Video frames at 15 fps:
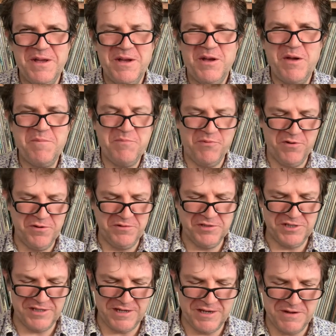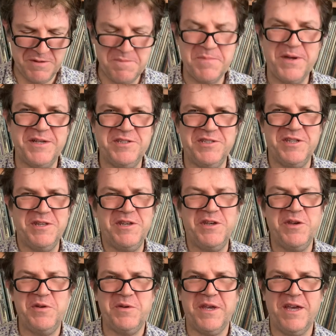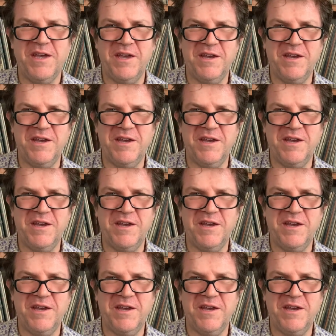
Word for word: I'm Bruce and I'm based in the UK,